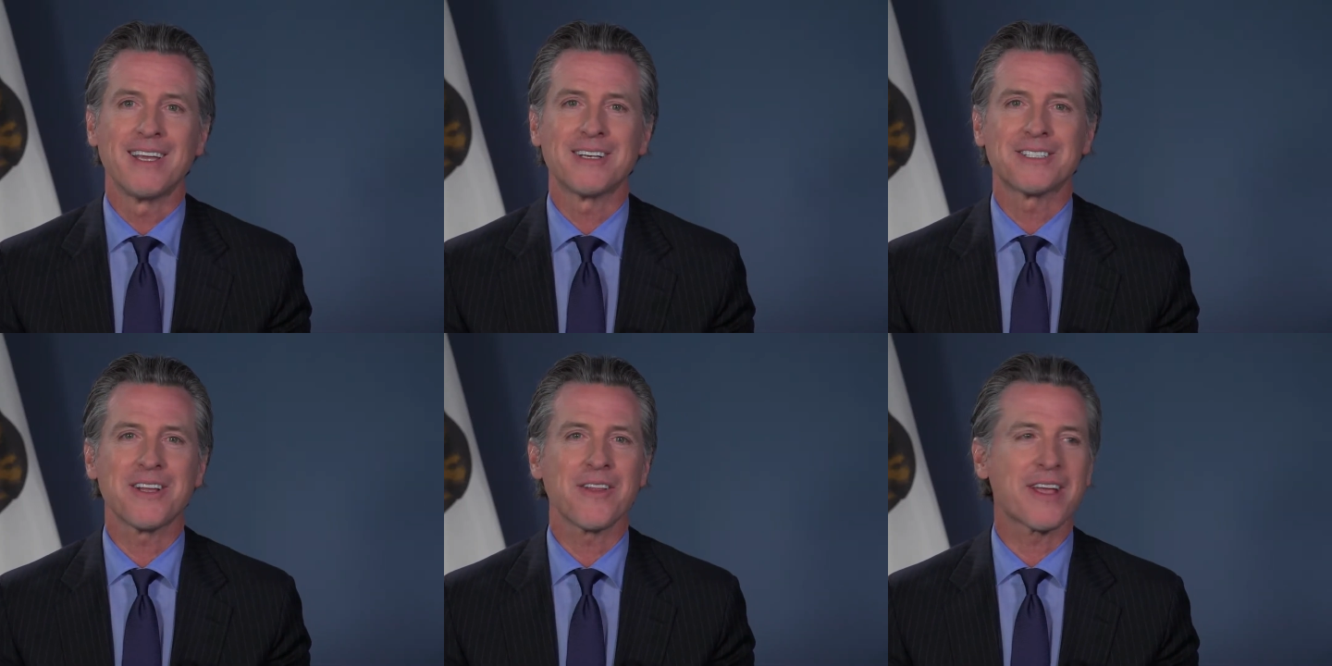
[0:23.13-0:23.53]

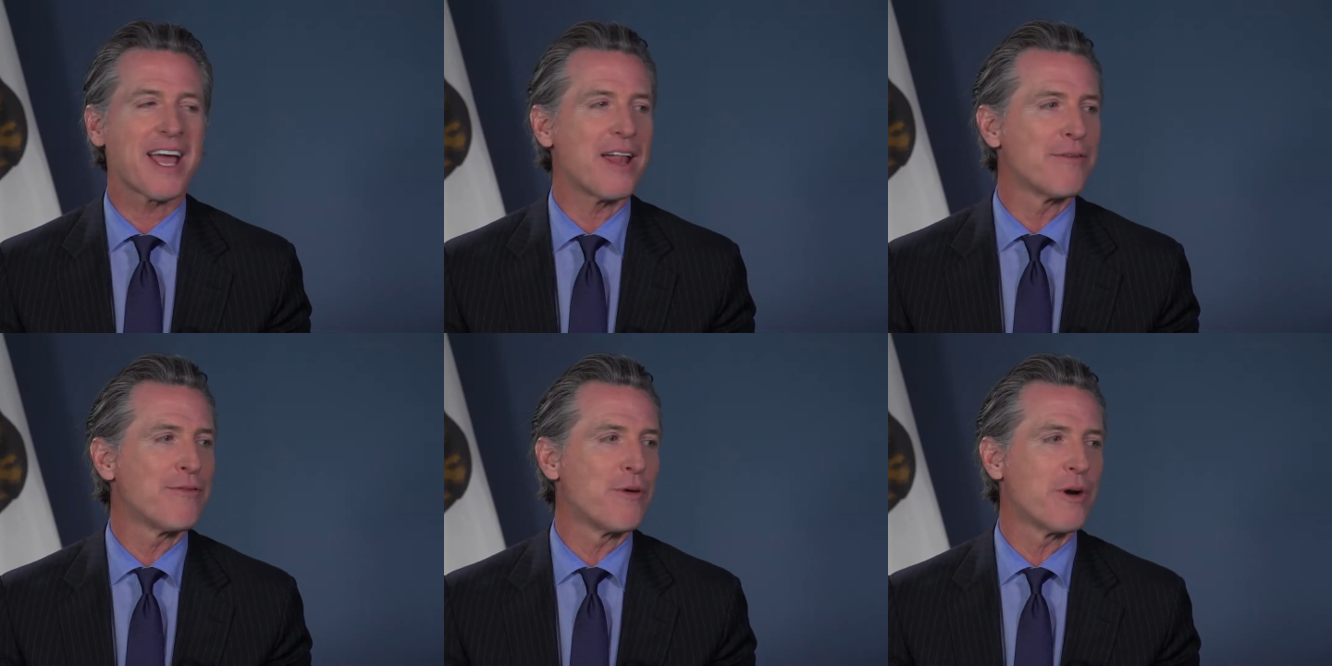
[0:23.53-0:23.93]
You know, Southern
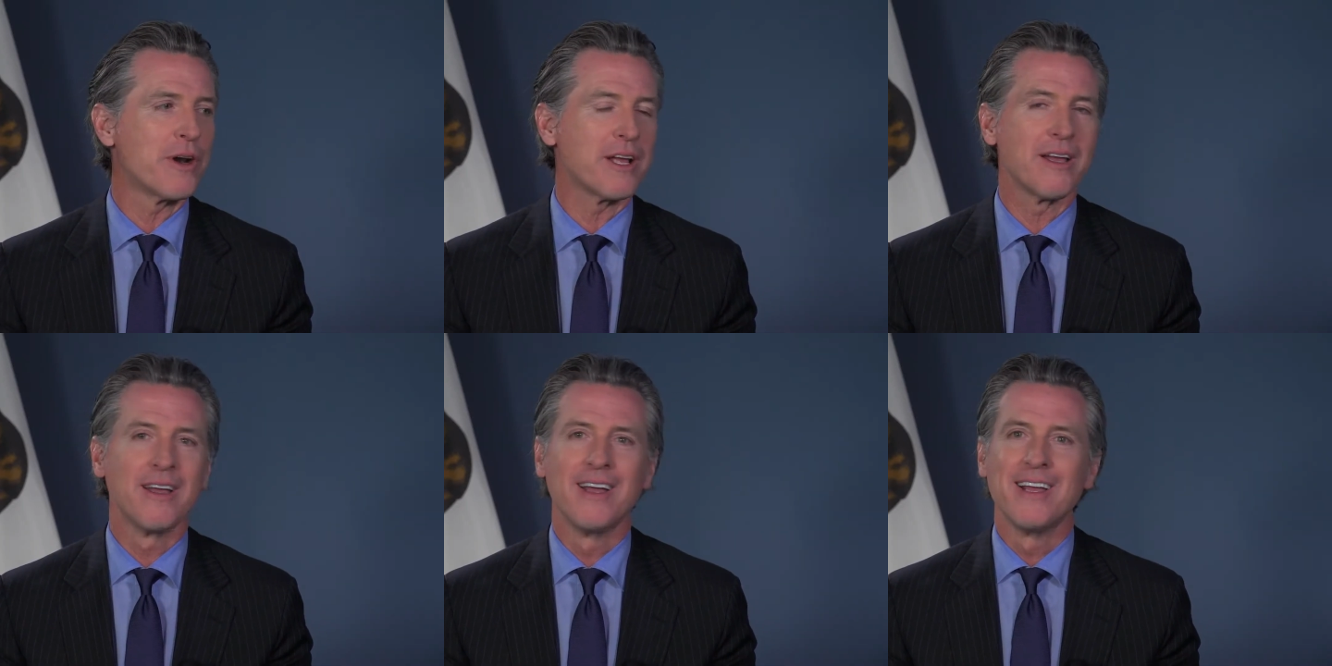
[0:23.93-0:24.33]

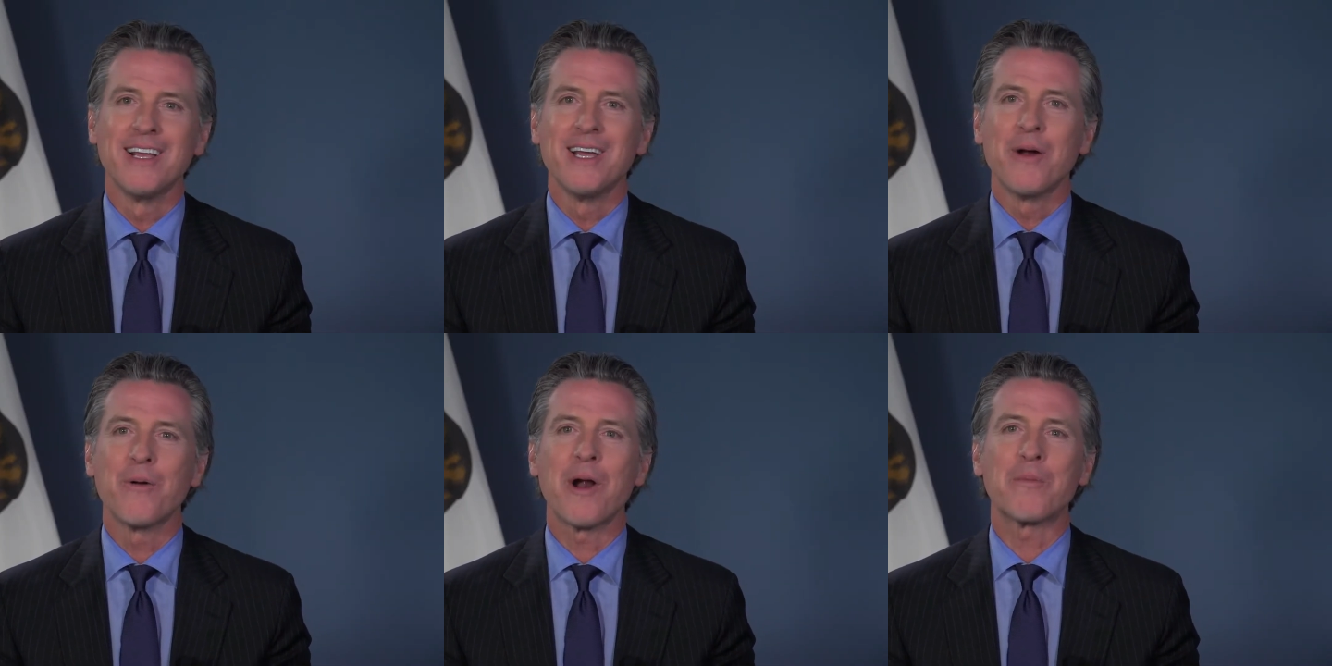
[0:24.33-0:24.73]
California
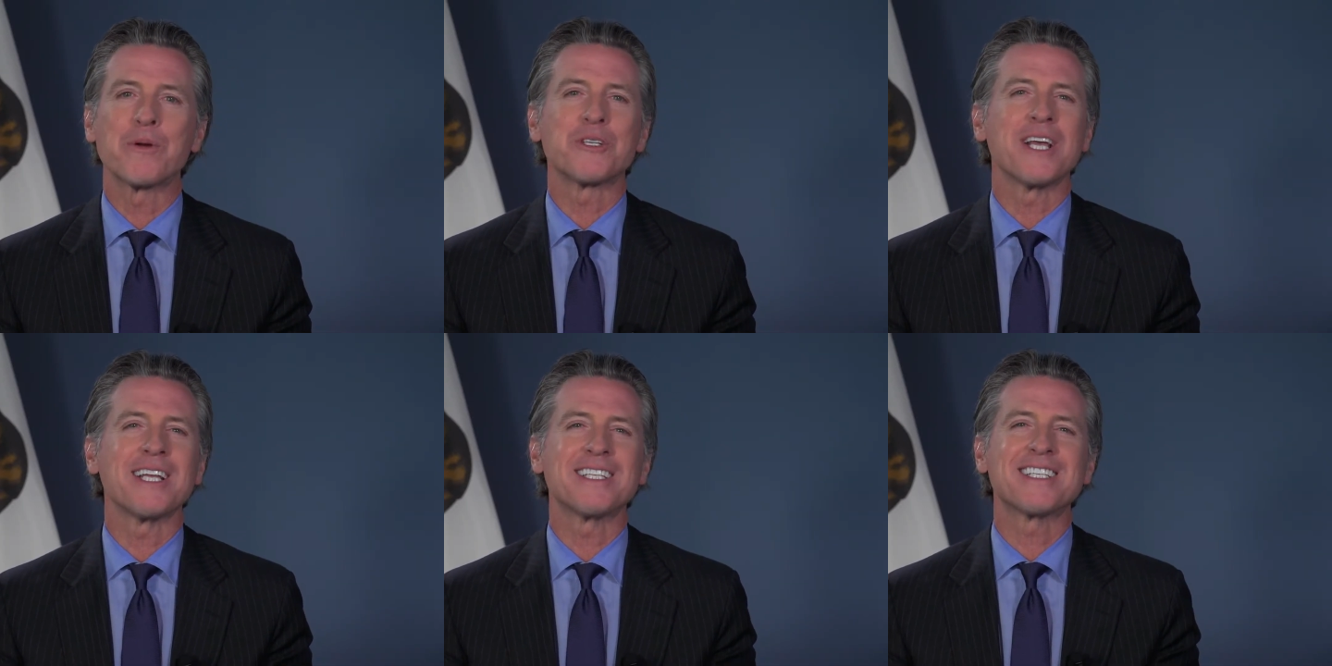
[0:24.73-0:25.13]

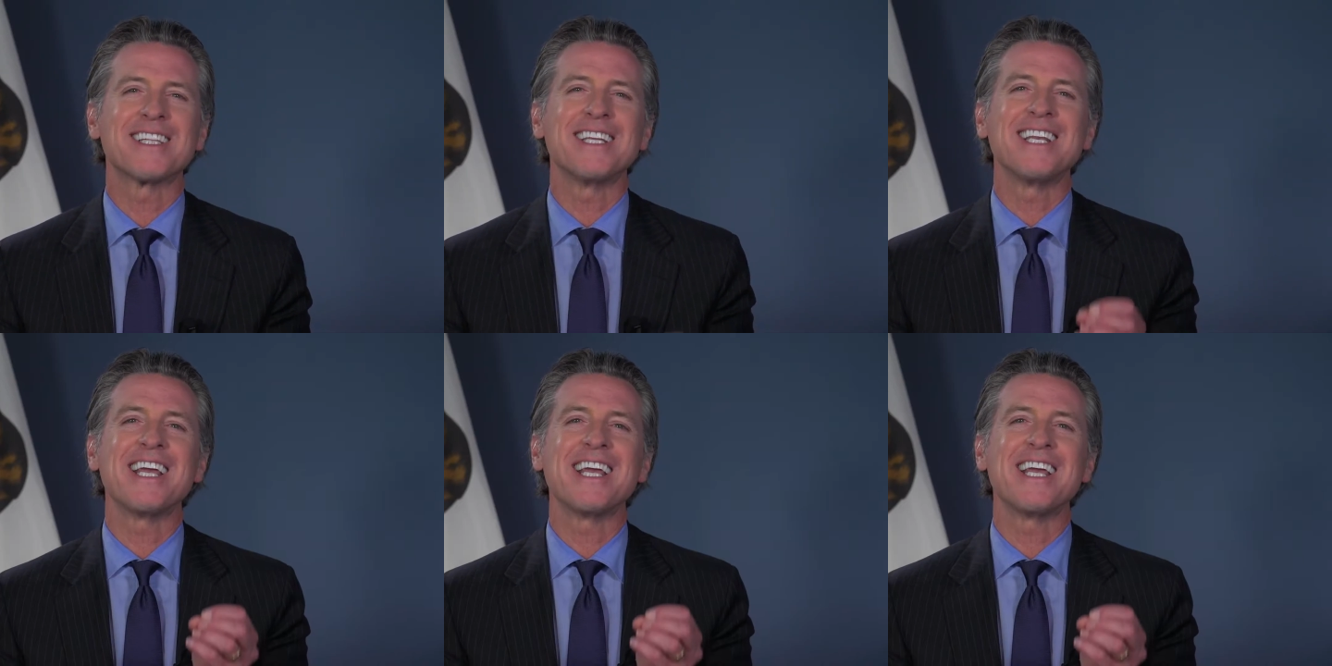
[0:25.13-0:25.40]
represents the